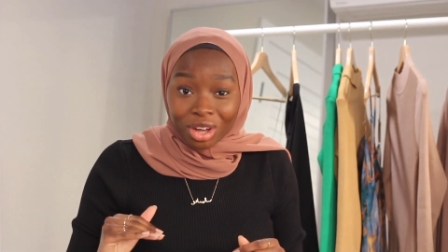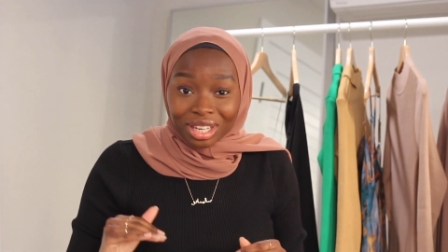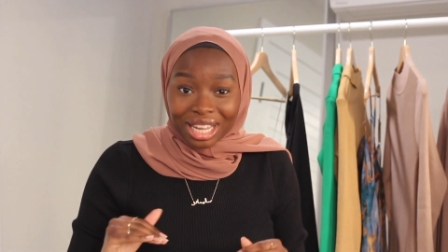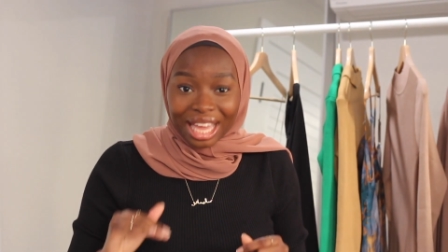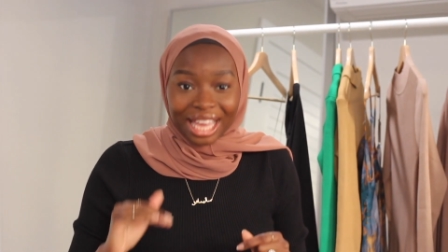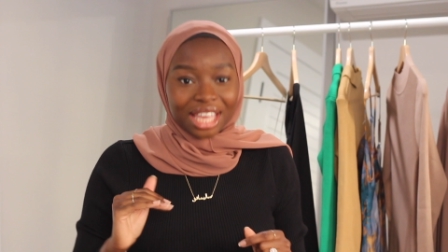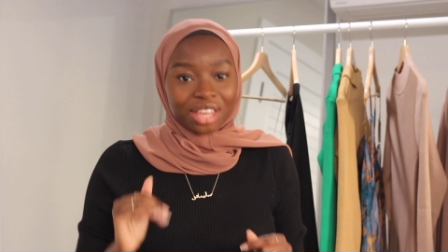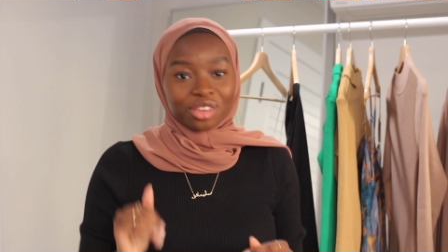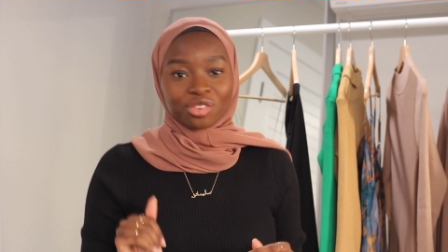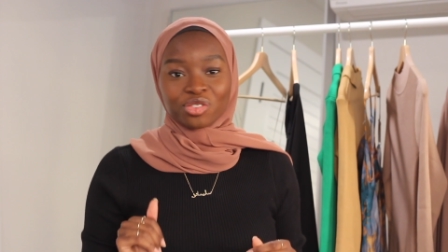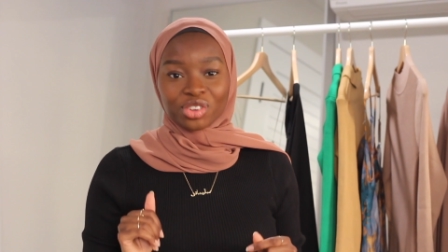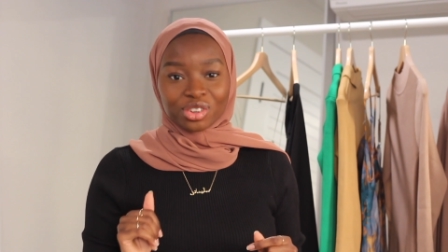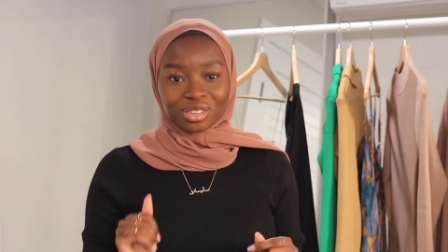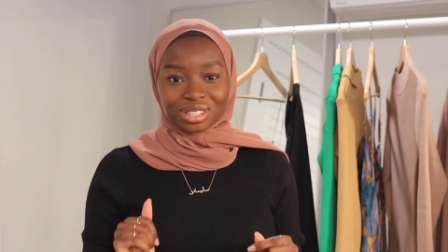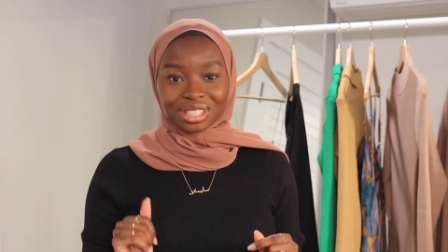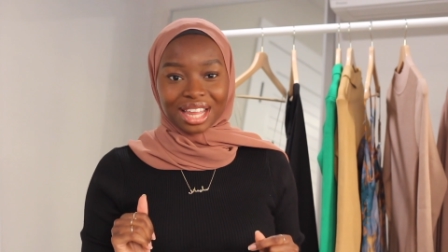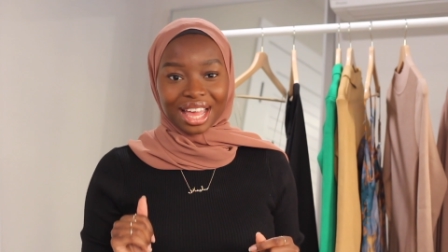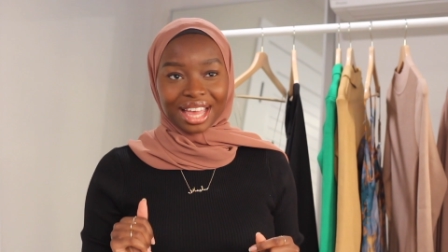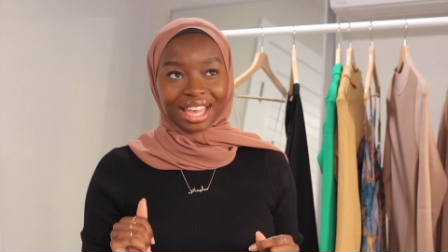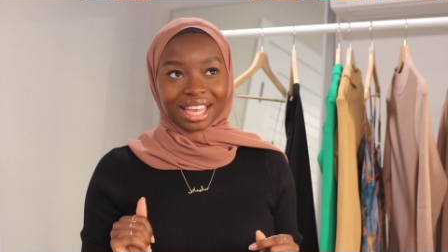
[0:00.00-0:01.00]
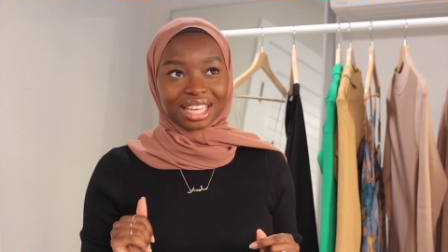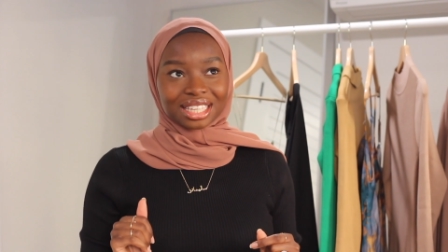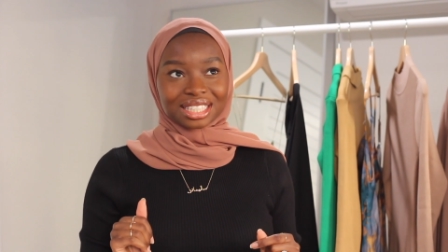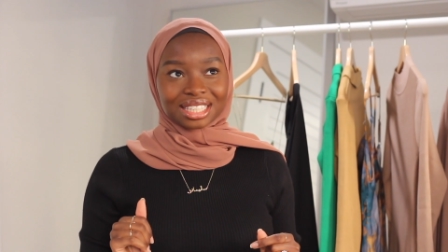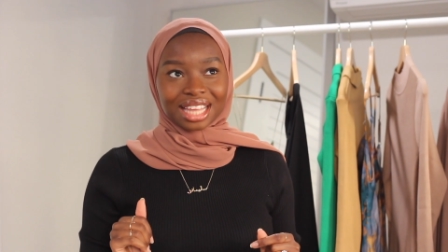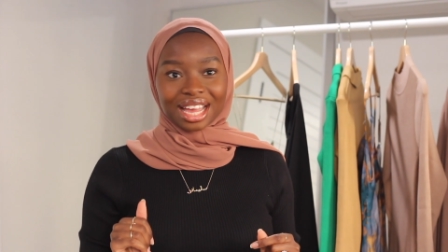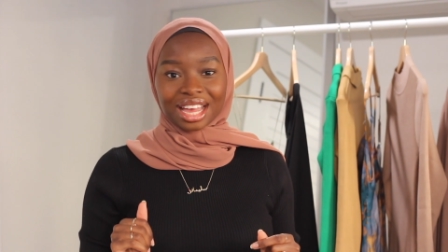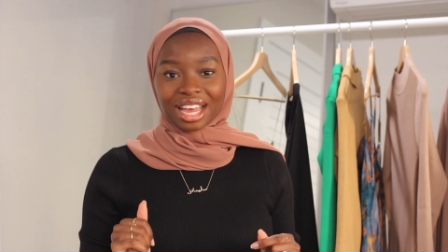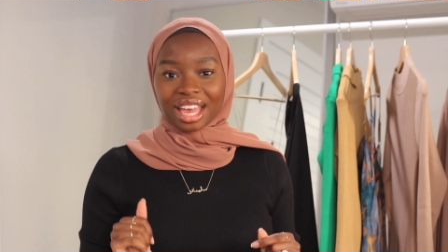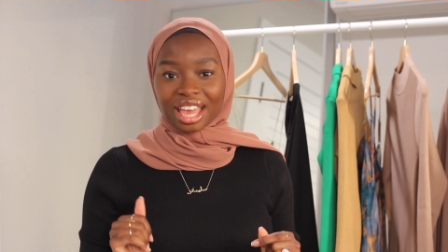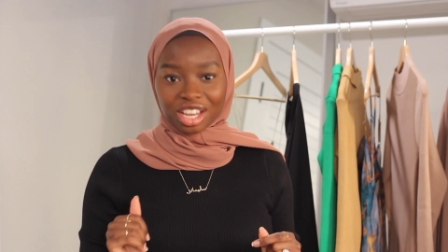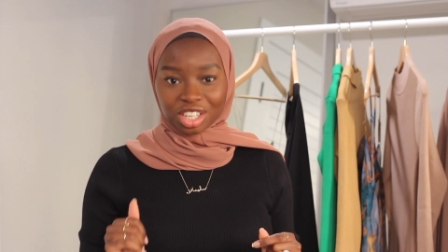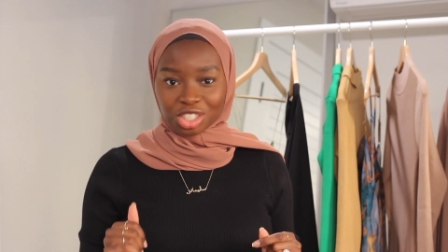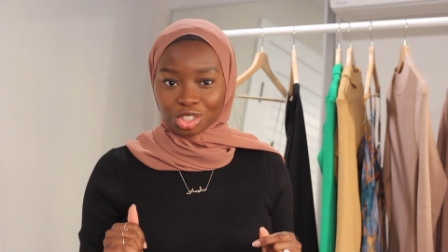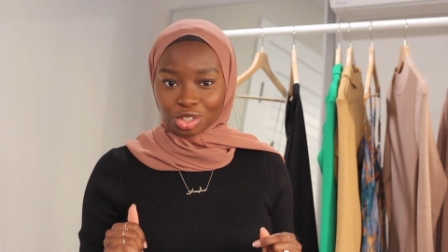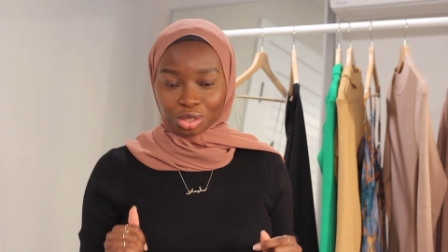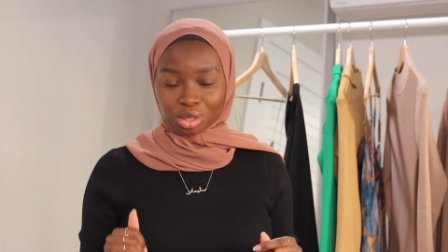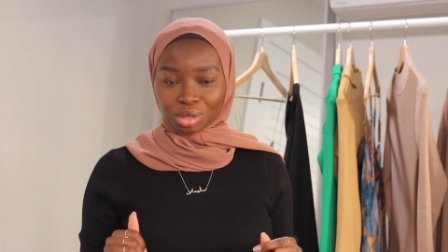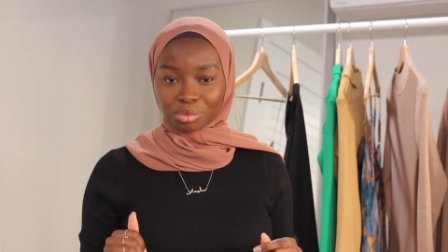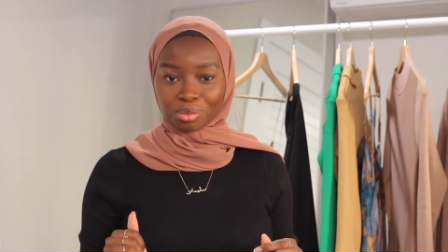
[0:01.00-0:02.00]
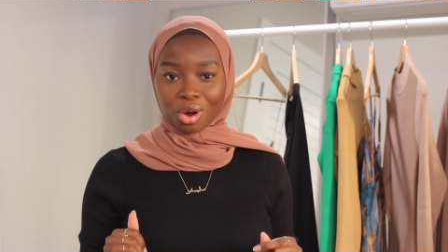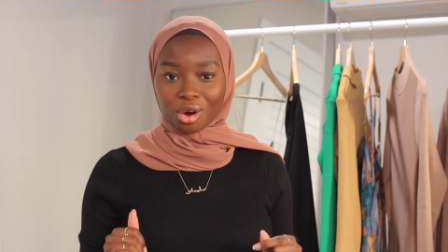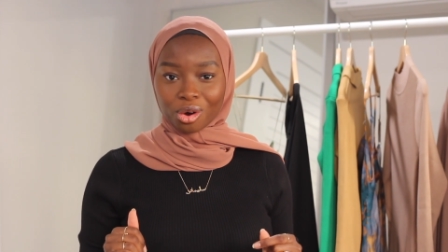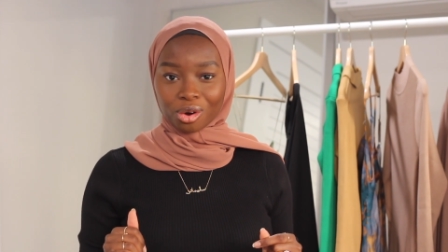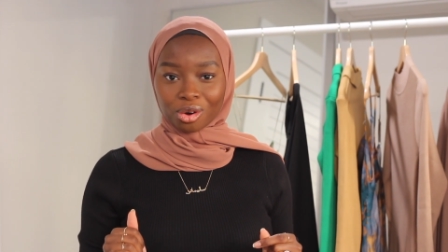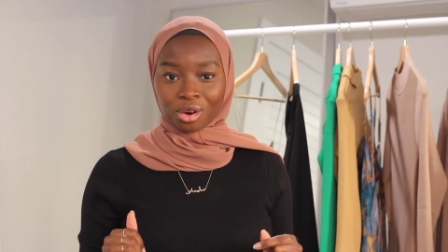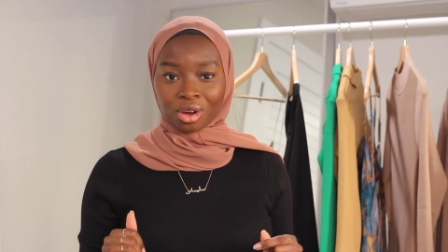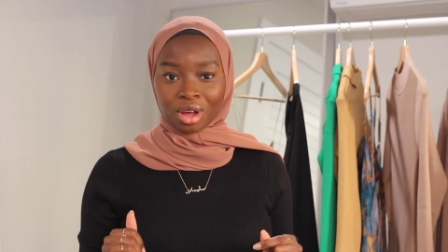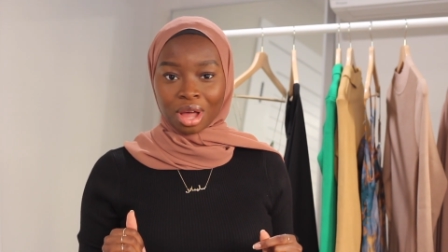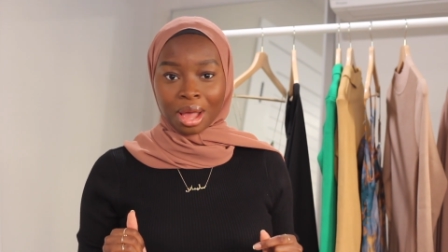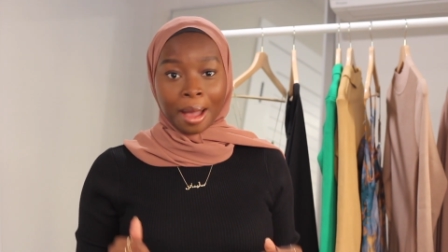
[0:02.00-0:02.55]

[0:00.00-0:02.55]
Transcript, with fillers: Like it feels like it's like an extra small.